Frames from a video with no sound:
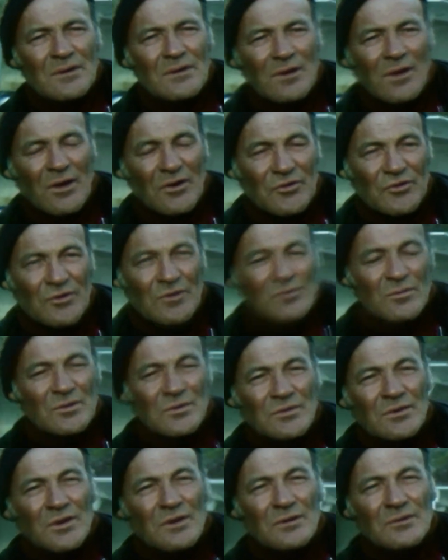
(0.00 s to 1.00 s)
Last year
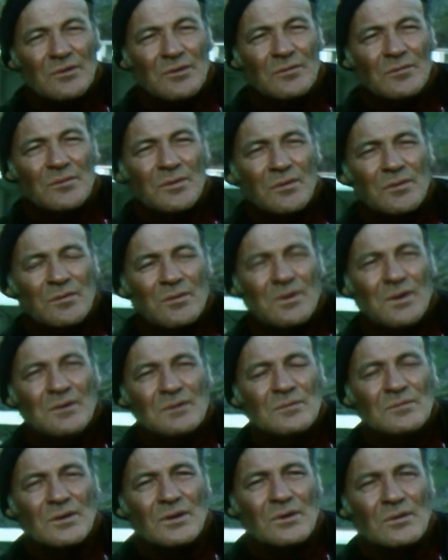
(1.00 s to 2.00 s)
wasn't that good. We went
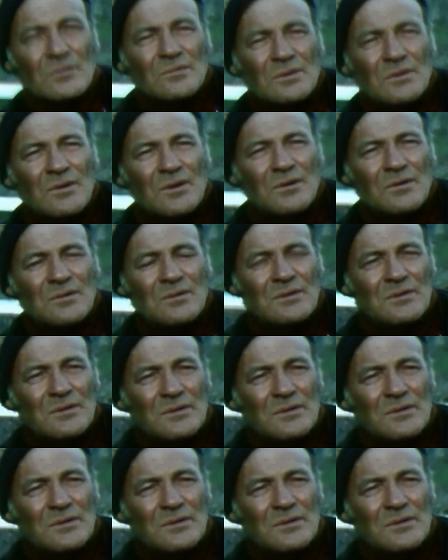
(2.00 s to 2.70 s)
well over 100.